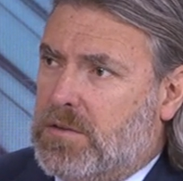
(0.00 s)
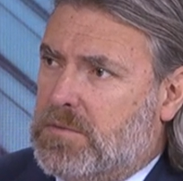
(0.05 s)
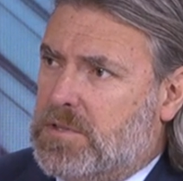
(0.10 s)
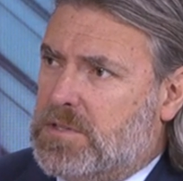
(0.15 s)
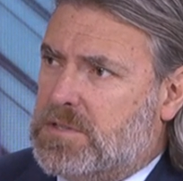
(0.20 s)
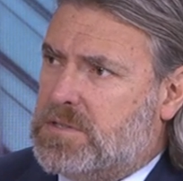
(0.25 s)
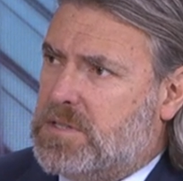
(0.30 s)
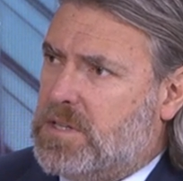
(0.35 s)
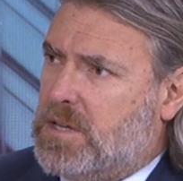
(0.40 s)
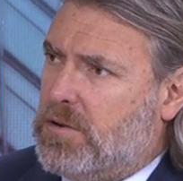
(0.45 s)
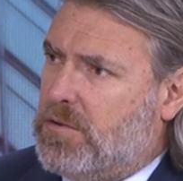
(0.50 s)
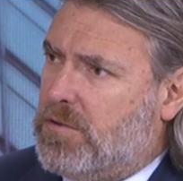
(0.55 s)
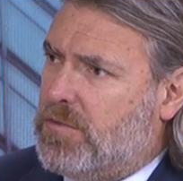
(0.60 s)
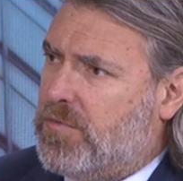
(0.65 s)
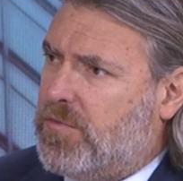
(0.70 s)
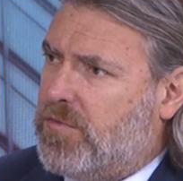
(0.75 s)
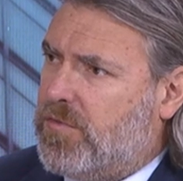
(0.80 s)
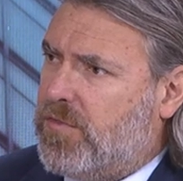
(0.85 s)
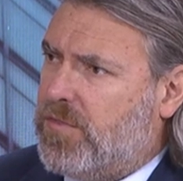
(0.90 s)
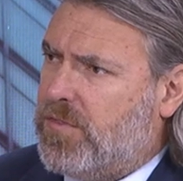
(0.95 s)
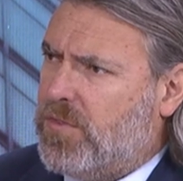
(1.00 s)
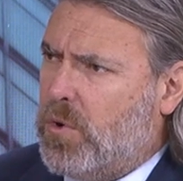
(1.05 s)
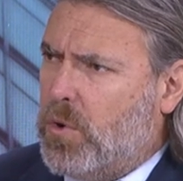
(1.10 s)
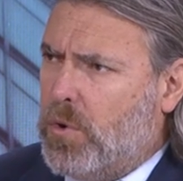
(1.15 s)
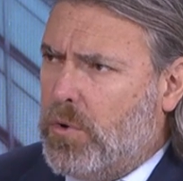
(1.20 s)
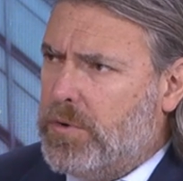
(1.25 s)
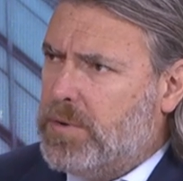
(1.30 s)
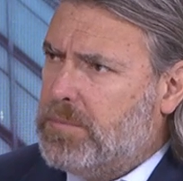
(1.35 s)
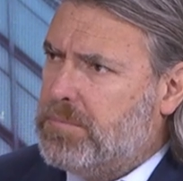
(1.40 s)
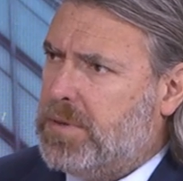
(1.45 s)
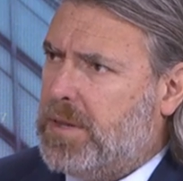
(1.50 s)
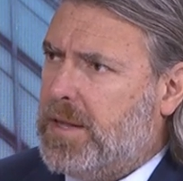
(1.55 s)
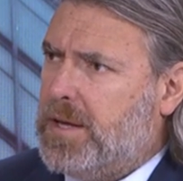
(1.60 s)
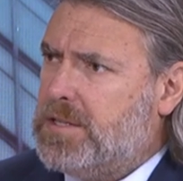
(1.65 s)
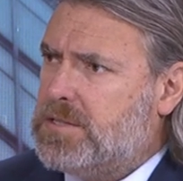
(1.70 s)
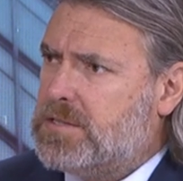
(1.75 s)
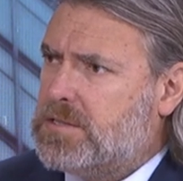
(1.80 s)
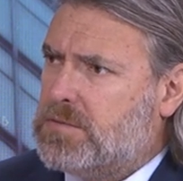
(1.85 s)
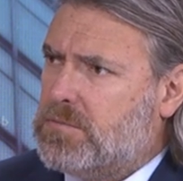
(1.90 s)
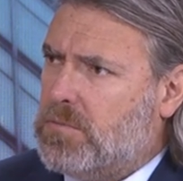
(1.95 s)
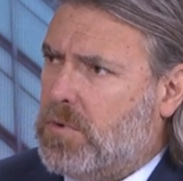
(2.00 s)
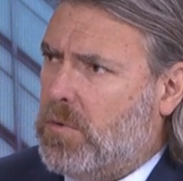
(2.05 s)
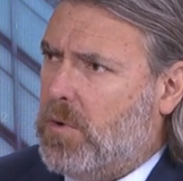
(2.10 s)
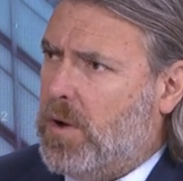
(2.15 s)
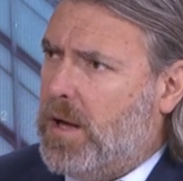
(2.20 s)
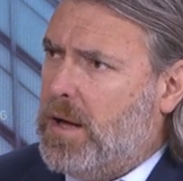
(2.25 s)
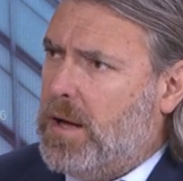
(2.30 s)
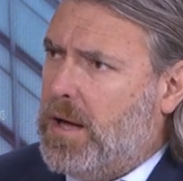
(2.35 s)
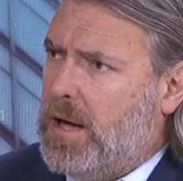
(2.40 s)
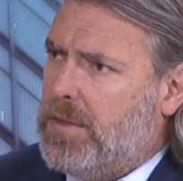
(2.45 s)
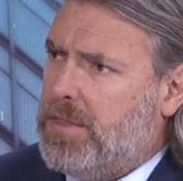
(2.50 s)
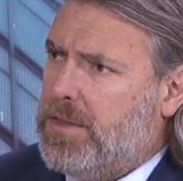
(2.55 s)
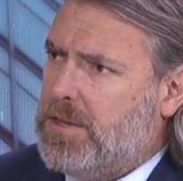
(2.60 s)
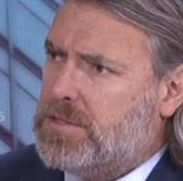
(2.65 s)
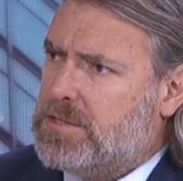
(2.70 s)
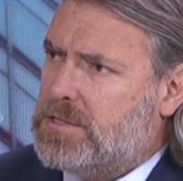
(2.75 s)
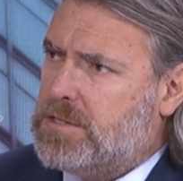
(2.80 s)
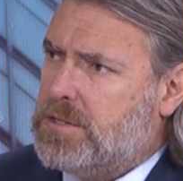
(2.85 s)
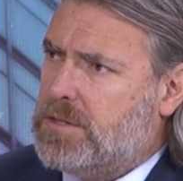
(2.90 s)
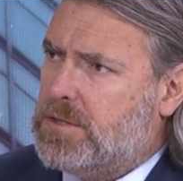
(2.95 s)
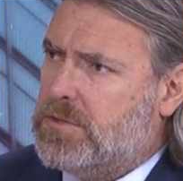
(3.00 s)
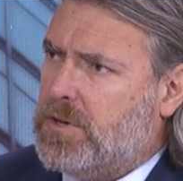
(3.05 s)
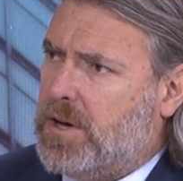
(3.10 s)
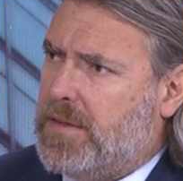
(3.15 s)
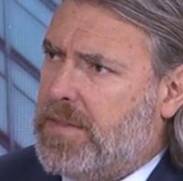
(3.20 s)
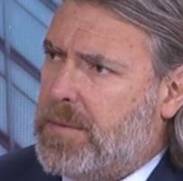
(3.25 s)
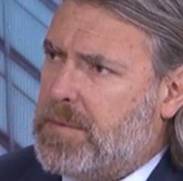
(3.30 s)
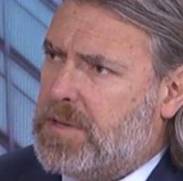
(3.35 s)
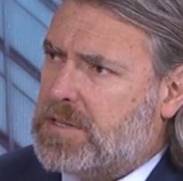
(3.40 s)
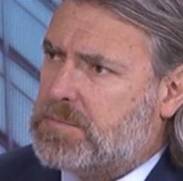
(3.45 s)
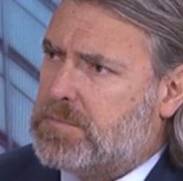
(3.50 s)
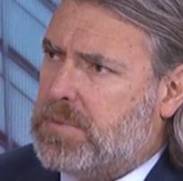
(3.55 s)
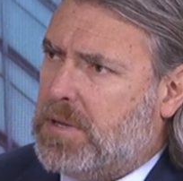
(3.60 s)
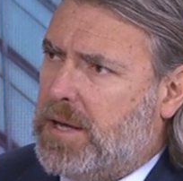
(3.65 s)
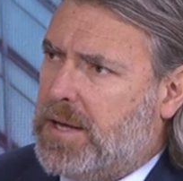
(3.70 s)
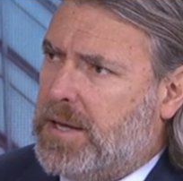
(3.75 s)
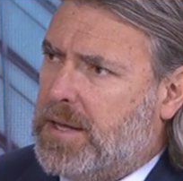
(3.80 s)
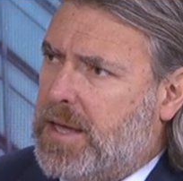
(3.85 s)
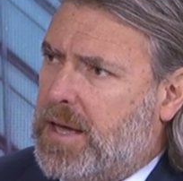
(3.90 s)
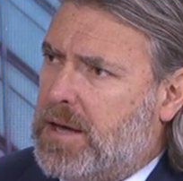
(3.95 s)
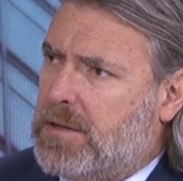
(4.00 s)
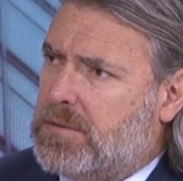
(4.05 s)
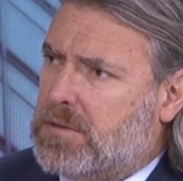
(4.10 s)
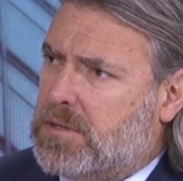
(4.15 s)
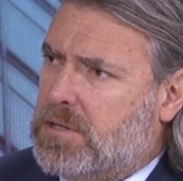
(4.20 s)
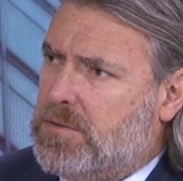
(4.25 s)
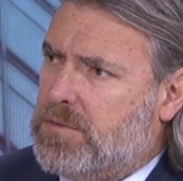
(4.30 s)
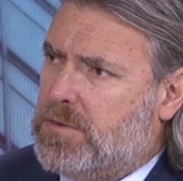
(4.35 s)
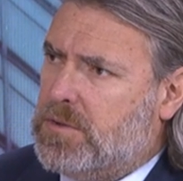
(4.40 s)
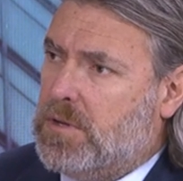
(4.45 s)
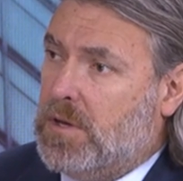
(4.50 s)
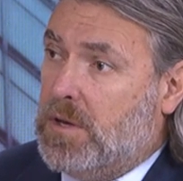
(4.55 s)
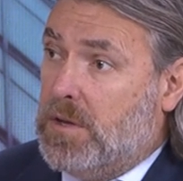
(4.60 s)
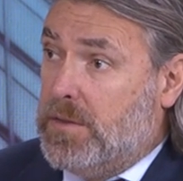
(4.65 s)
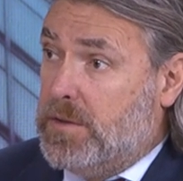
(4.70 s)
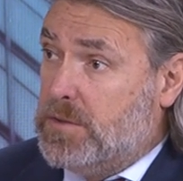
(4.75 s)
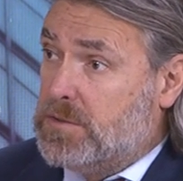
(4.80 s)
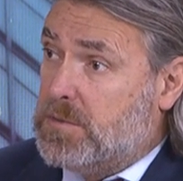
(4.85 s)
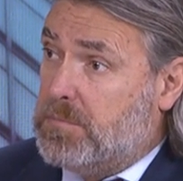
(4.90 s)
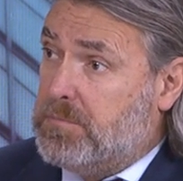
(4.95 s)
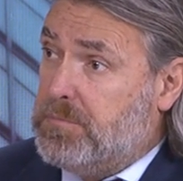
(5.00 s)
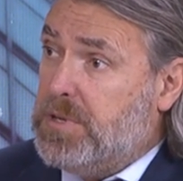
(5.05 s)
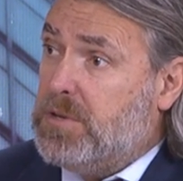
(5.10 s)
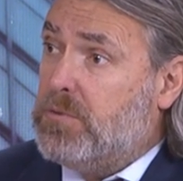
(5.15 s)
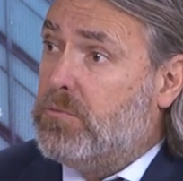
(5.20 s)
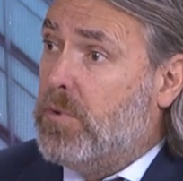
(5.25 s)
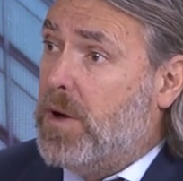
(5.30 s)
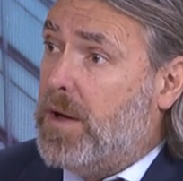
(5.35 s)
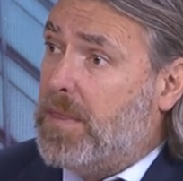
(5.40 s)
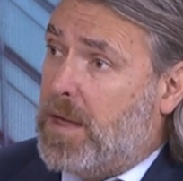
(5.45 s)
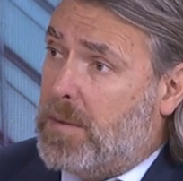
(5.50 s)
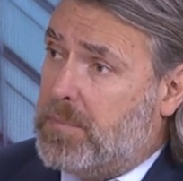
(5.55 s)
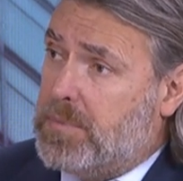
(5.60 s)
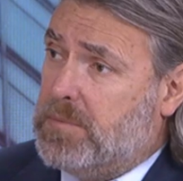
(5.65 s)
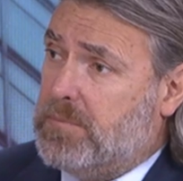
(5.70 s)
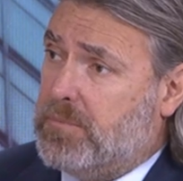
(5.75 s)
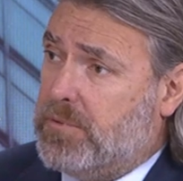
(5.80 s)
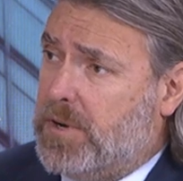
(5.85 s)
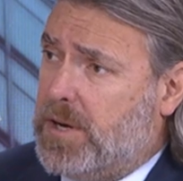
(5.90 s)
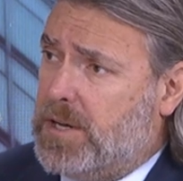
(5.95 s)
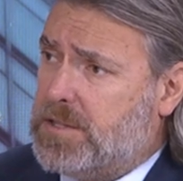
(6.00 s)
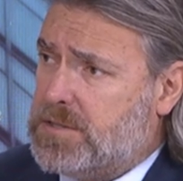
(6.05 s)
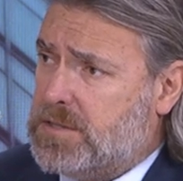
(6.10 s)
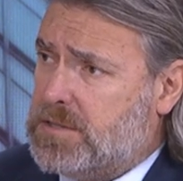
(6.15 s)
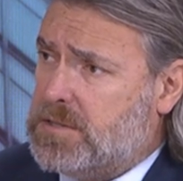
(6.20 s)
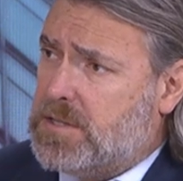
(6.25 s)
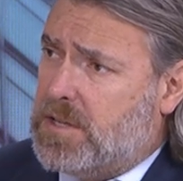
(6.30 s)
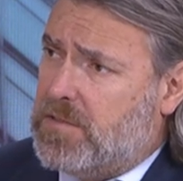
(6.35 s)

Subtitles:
Is there a floor in place? Well, how do you see the dynamics playing out, given there was a big run up in prices?